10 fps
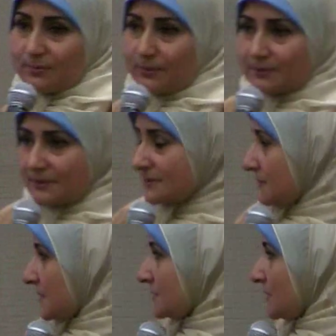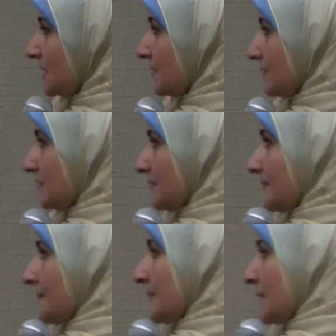products, actually.
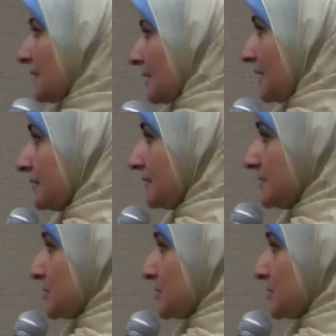And this